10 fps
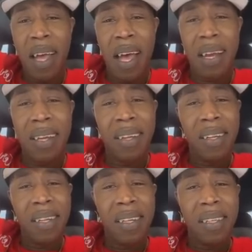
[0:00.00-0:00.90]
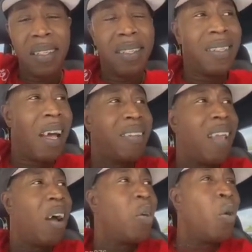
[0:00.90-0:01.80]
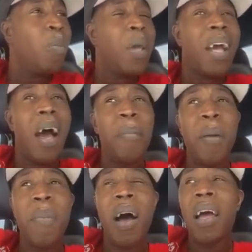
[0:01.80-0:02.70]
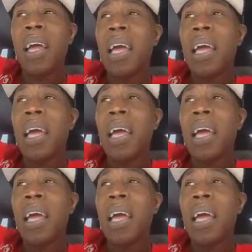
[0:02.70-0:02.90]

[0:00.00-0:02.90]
and that's not good because remember